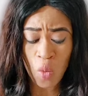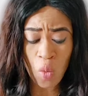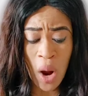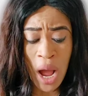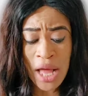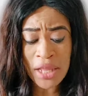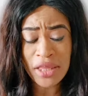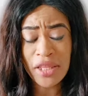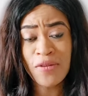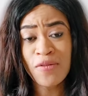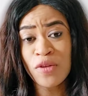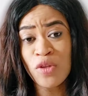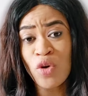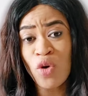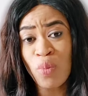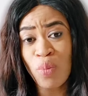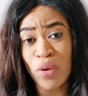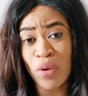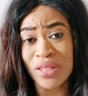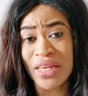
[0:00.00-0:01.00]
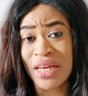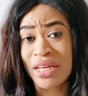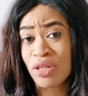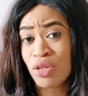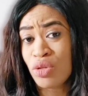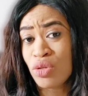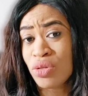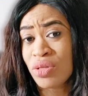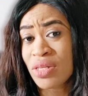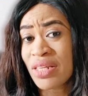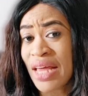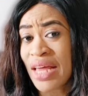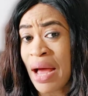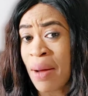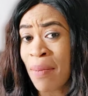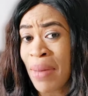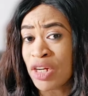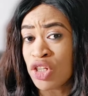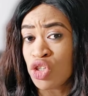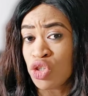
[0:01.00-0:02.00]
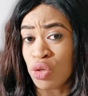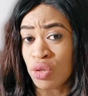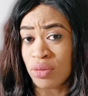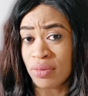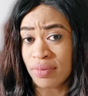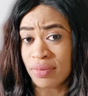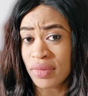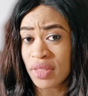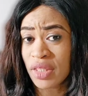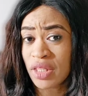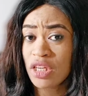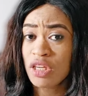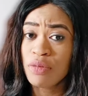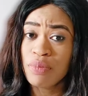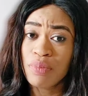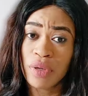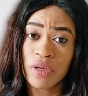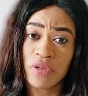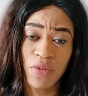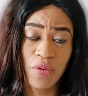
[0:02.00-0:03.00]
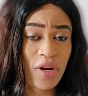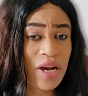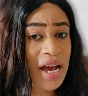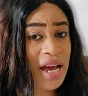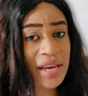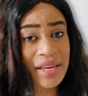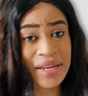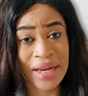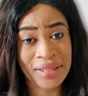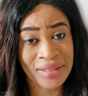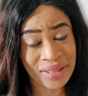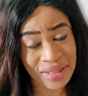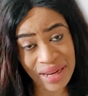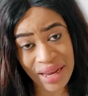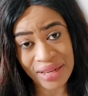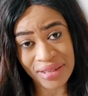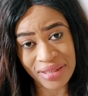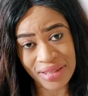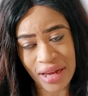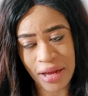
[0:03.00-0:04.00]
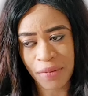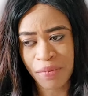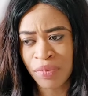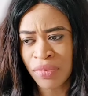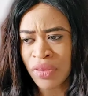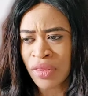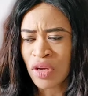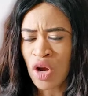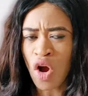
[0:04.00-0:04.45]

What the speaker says: One, Davido bought her. Did you see that mansion he bought for her in Atlanta?